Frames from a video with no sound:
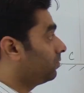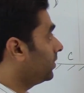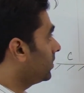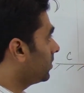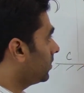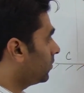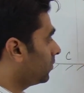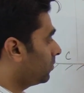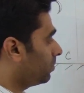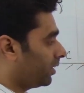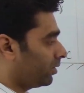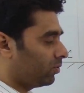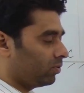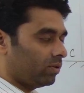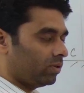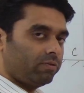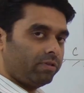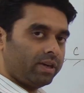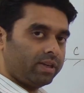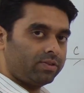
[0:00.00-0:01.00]
respect to
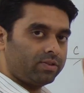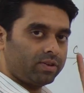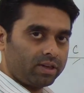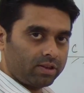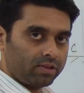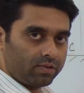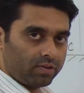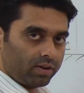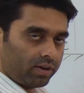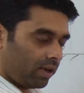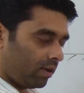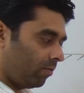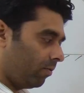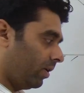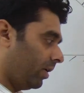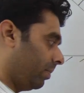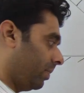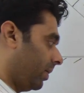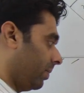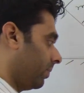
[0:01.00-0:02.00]
the wedge it is in
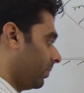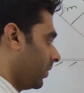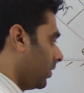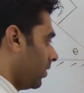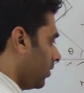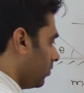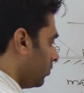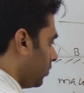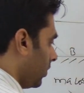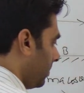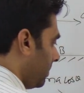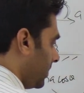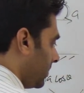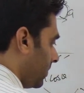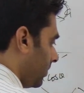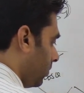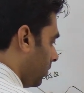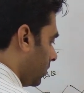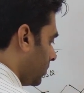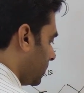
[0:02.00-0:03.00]
equilibrium. So ma
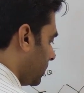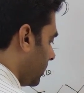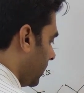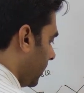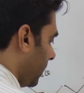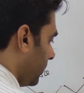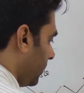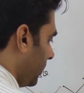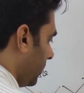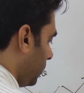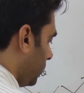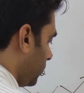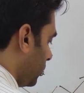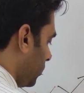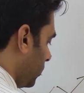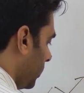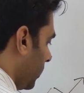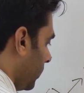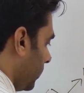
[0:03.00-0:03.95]
cos theta is equals to this,